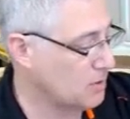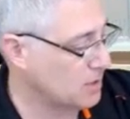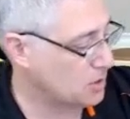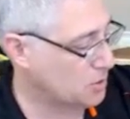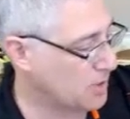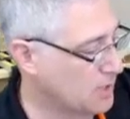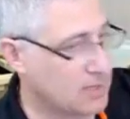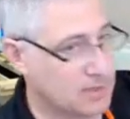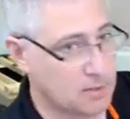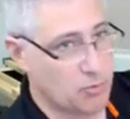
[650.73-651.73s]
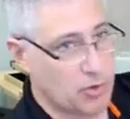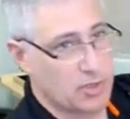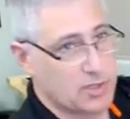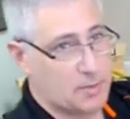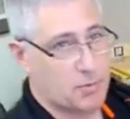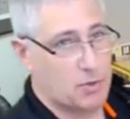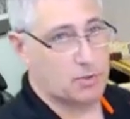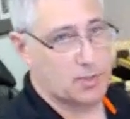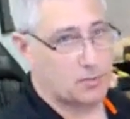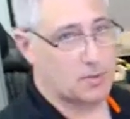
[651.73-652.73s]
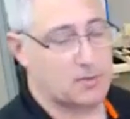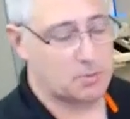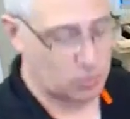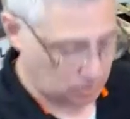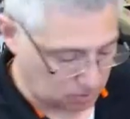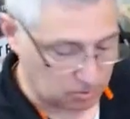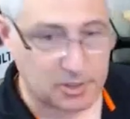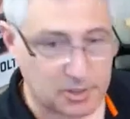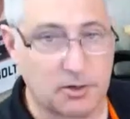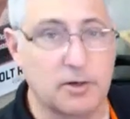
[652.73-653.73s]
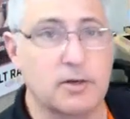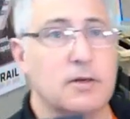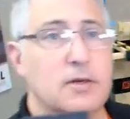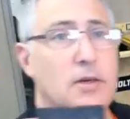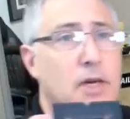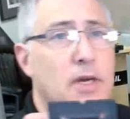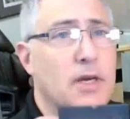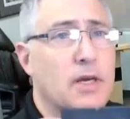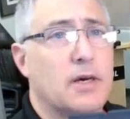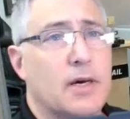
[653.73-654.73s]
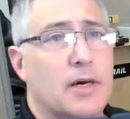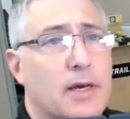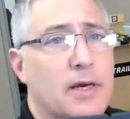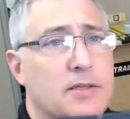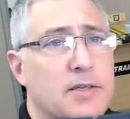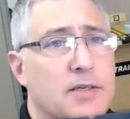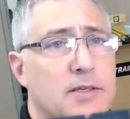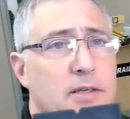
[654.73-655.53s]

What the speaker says: I'm going to show you guys. I'm going to bring this up close a little bit. The bolt holder here has these